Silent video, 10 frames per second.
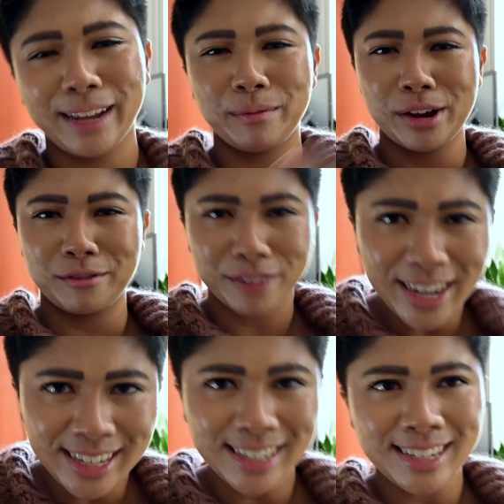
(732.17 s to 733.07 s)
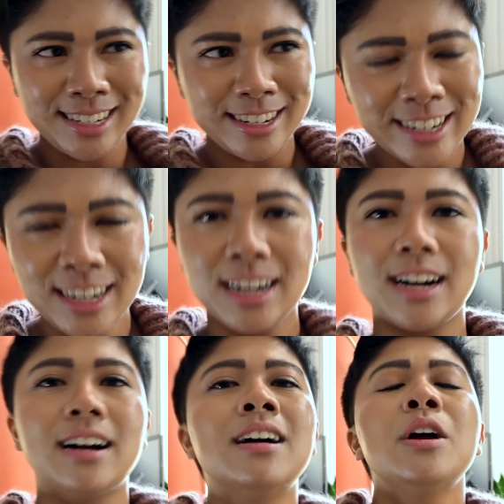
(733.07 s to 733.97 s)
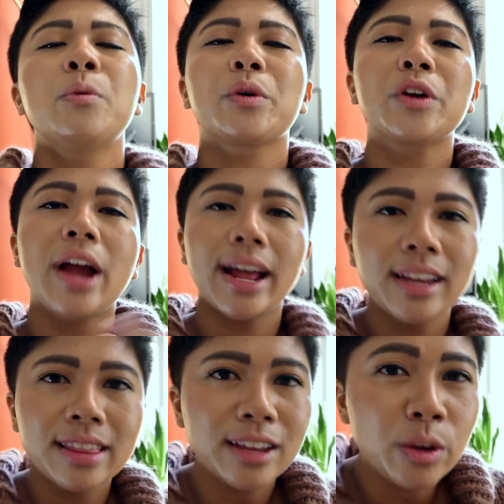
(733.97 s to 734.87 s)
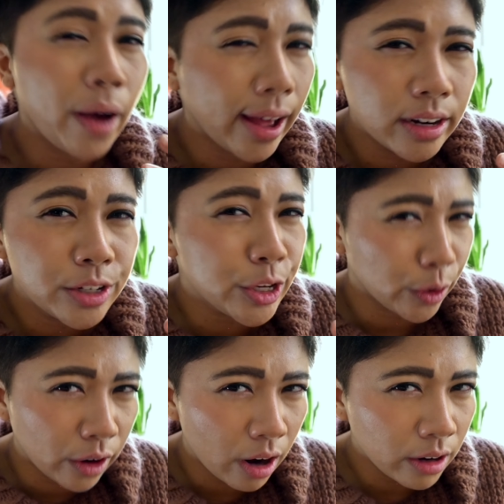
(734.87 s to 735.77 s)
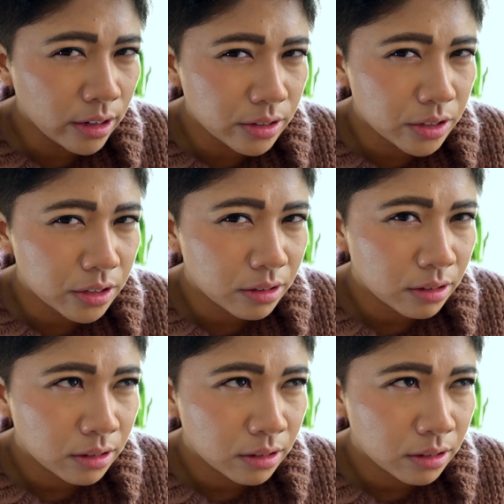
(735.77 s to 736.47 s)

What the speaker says: Am I right? Yeah! Were there any that you added to your cart?